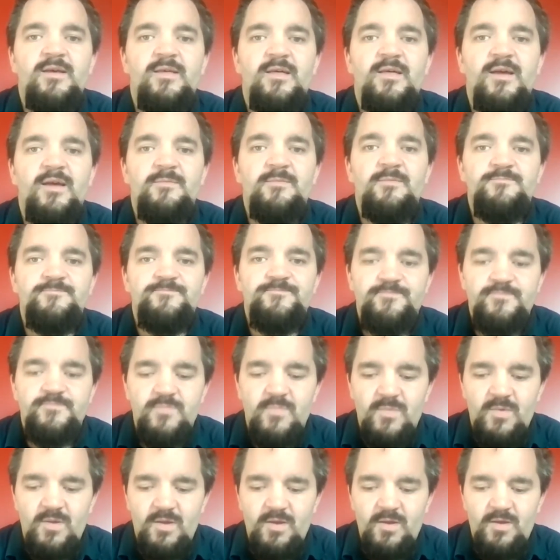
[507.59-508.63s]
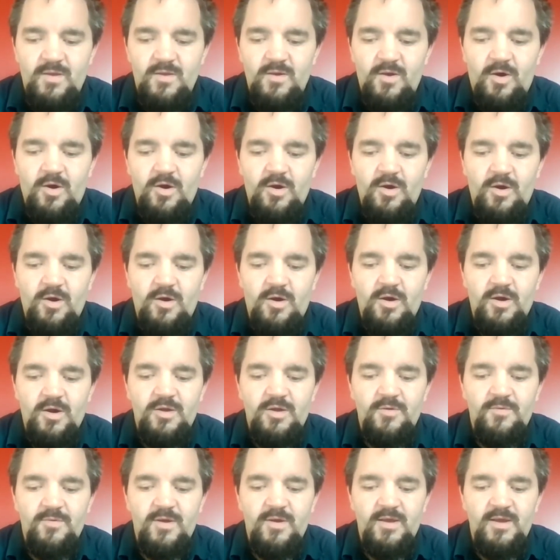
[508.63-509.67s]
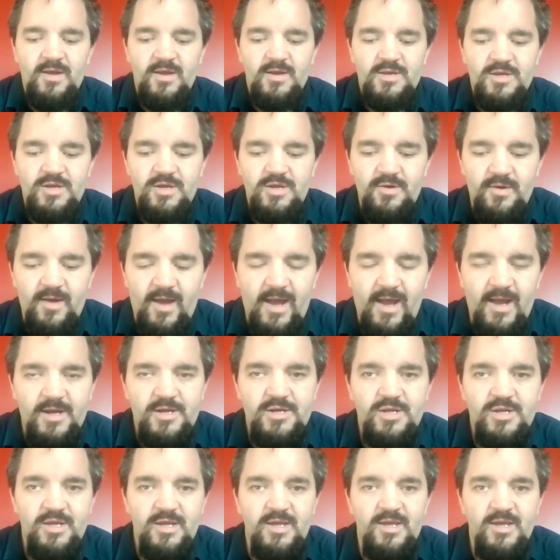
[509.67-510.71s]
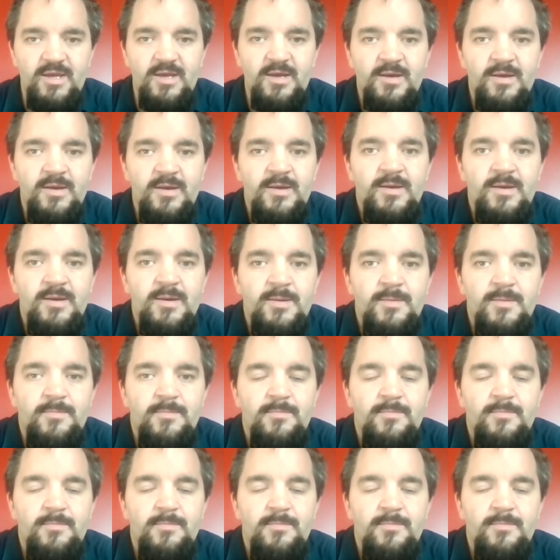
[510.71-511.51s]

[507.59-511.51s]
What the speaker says: Right? Like, are you willing to actually